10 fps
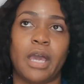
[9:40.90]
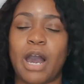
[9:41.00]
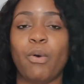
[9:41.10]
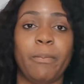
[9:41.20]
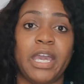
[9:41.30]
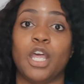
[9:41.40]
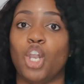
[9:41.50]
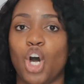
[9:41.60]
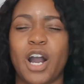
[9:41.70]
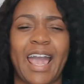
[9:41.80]
I would make it
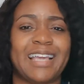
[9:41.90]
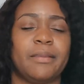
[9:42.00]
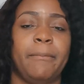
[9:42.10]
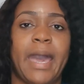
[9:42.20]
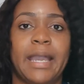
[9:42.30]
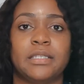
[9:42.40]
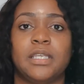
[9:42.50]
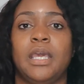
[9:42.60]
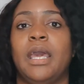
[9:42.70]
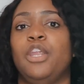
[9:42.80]
long as a
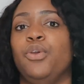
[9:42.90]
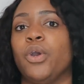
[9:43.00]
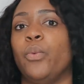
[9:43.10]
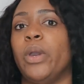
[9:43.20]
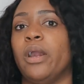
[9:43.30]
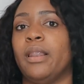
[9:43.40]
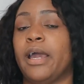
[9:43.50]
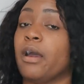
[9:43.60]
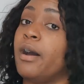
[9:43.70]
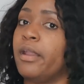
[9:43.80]
maxi, and you could wear it
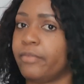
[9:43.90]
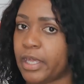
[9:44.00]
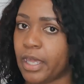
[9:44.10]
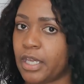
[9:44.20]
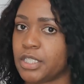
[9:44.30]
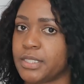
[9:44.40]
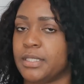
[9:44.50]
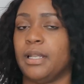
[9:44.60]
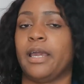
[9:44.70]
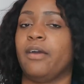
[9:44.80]
like on a
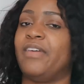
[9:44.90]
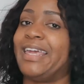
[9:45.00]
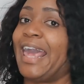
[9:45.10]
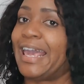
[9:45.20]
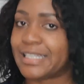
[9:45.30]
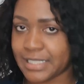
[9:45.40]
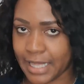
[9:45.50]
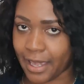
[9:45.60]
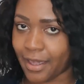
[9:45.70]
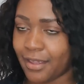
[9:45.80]
vacation, like a vacay
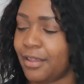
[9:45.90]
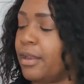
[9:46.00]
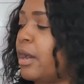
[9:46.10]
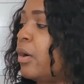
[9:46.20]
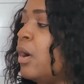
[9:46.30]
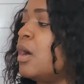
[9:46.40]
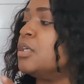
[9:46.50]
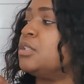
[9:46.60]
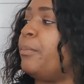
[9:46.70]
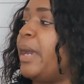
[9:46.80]
stay, you know?
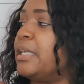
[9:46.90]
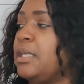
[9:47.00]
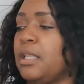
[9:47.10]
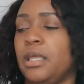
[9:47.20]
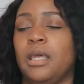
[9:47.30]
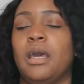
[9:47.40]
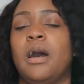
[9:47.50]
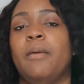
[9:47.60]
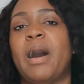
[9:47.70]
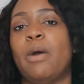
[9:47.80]
So basically,
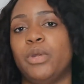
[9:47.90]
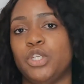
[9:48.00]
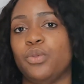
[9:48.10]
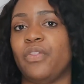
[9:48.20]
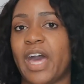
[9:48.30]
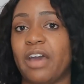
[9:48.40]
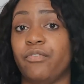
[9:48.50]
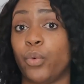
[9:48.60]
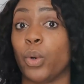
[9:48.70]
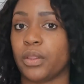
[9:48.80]
I would do
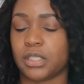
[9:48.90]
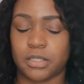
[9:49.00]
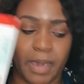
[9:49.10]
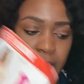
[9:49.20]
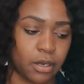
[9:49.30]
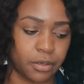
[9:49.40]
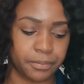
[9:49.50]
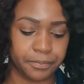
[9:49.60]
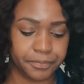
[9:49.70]
that for this pattern.